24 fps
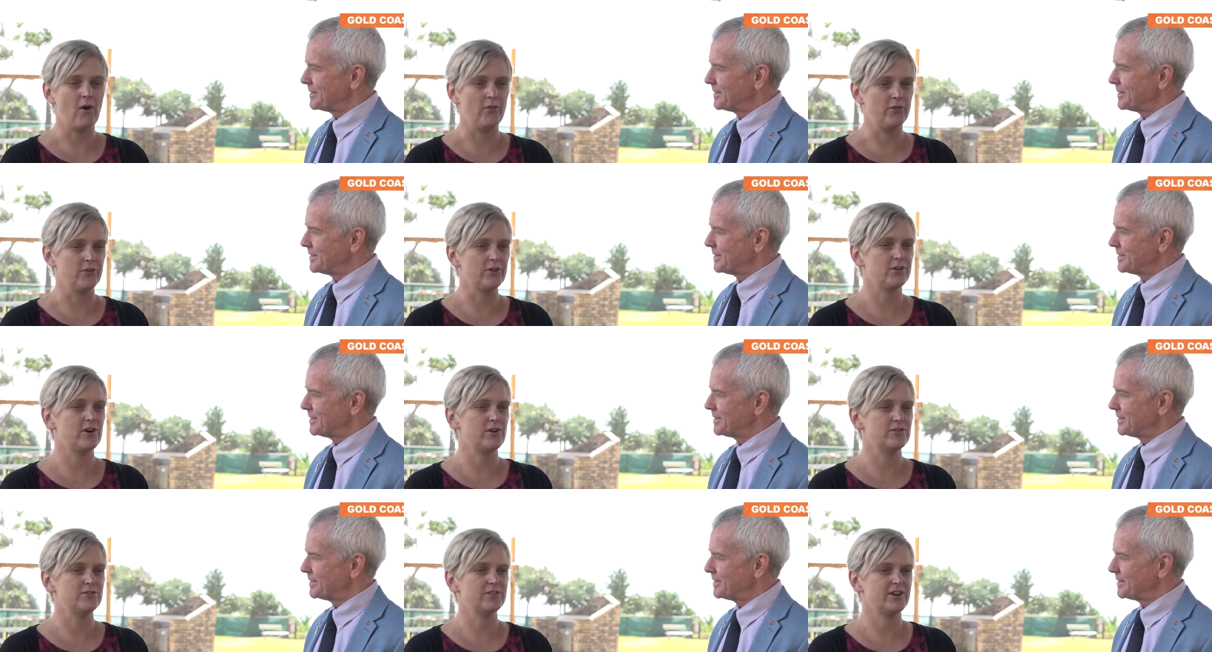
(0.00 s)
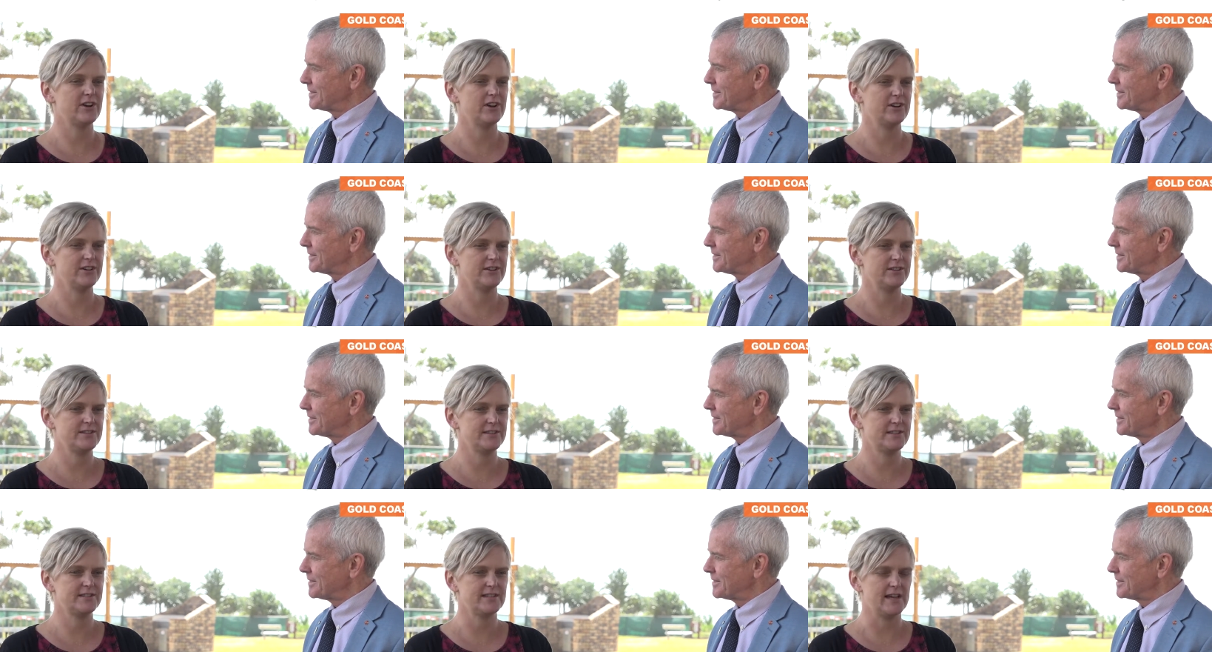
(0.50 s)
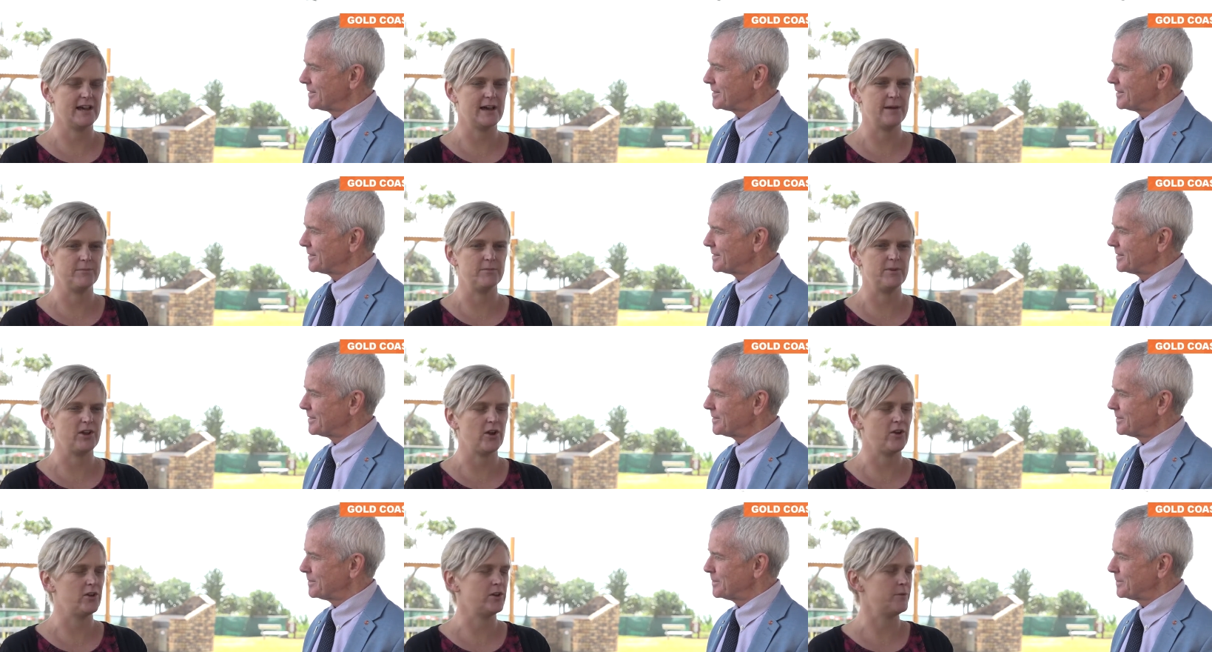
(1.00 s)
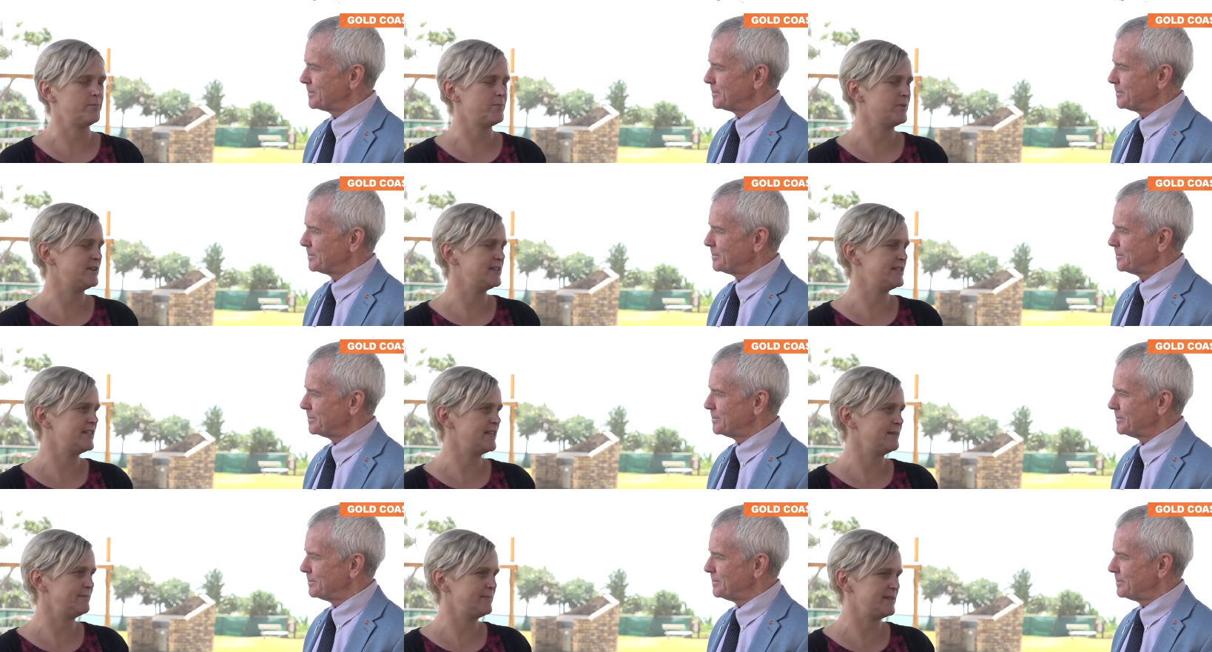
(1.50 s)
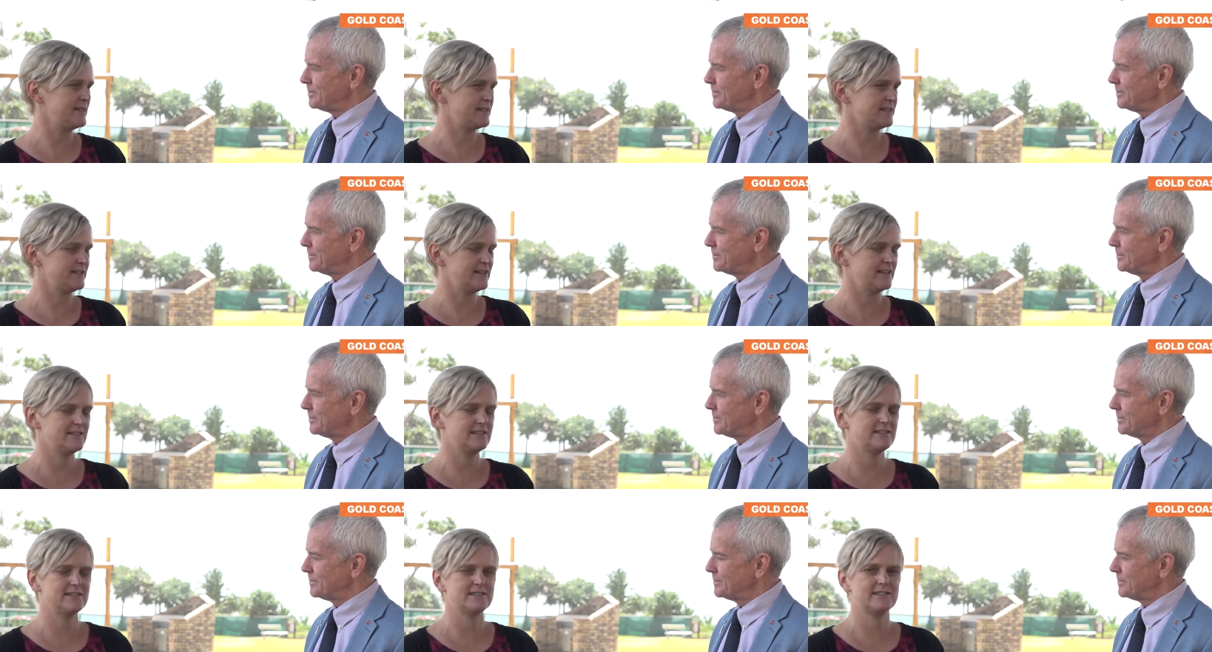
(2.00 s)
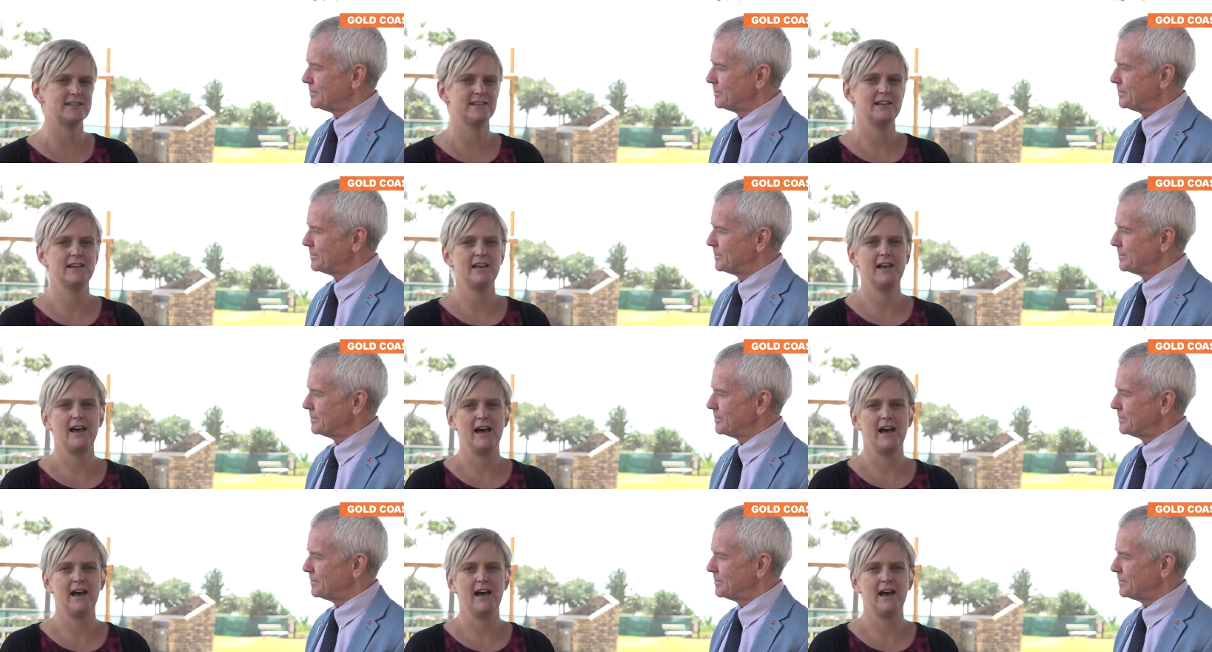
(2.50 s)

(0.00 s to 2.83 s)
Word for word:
Speaker 1: on the Gold Coast. Um, we own a printing business.